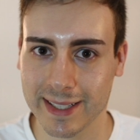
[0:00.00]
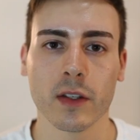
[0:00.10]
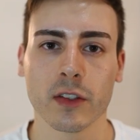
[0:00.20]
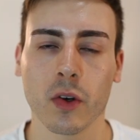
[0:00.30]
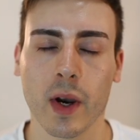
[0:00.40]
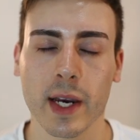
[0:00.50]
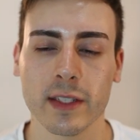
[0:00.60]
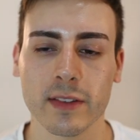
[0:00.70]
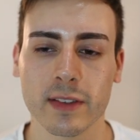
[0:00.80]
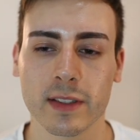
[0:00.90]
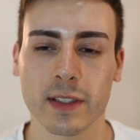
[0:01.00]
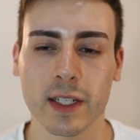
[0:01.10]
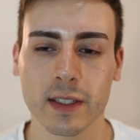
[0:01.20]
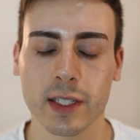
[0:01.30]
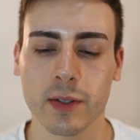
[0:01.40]
So I
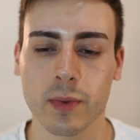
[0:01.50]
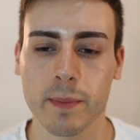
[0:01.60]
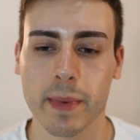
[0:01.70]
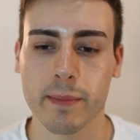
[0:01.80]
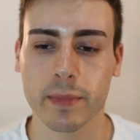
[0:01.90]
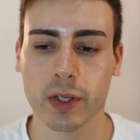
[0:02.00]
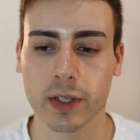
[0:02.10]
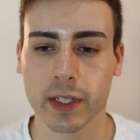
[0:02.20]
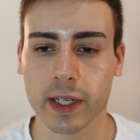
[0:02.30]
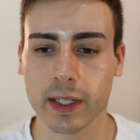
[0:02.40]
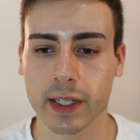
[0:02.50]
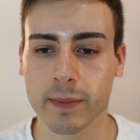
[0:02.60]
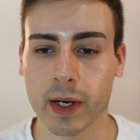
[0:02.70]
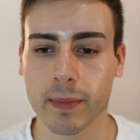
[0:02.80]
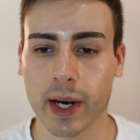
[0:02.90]
distinctly remember, like in
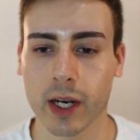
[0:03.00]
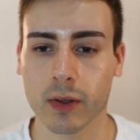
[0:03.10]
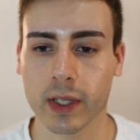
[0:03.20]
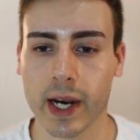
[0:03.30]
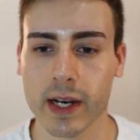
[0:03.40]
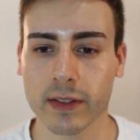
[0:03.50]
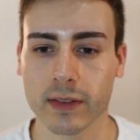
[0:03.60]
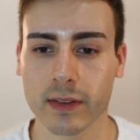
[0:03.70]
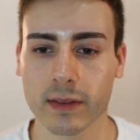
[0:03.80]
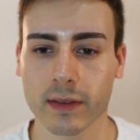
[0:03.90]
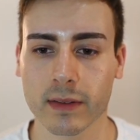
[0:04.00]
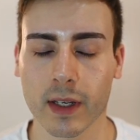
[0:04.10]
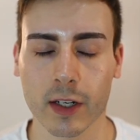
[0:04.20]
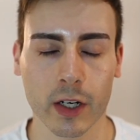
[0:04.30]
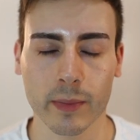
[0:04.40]
my bio class
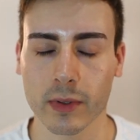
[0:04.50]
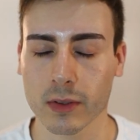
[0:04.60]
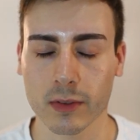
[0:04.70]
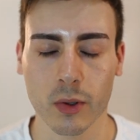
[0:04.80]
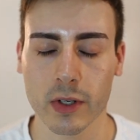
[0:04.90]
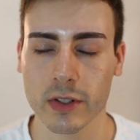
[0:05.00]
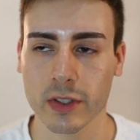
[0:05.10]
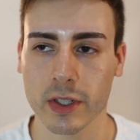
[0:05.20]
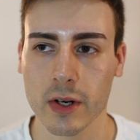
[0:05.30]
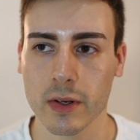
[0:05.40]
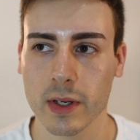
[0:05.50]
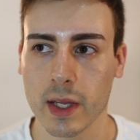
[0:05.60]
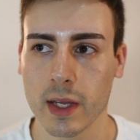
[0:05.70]
a couple quarters ago,